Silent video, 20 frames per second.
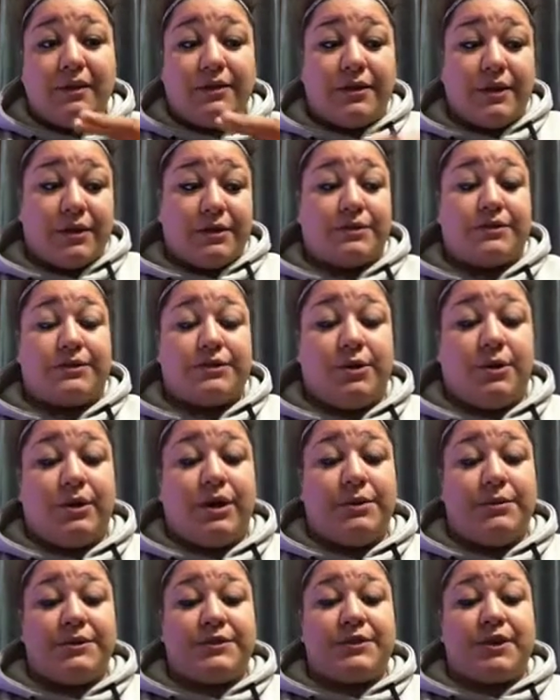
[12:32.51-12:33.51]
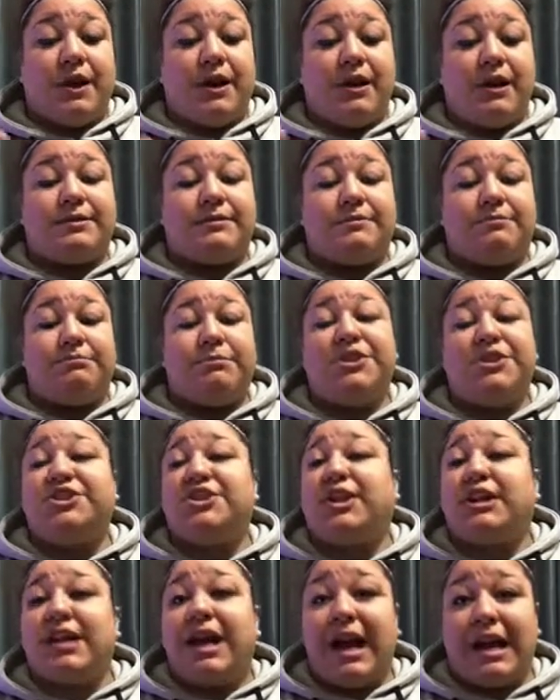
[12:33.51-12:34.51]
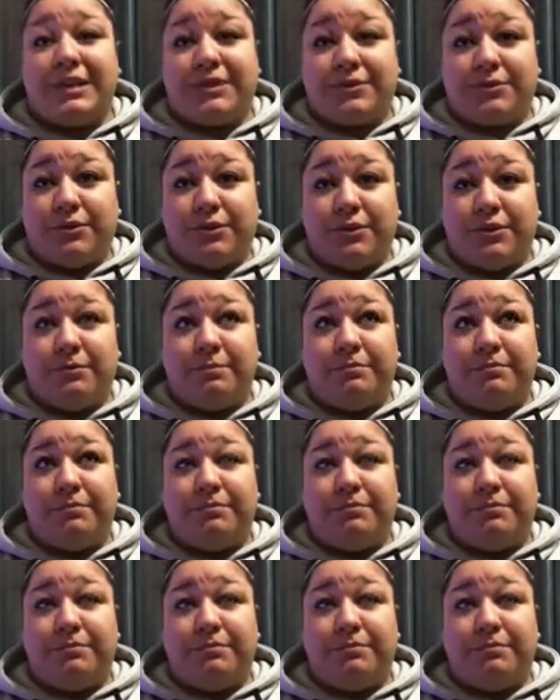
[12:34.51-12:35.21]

it was called Michigan High School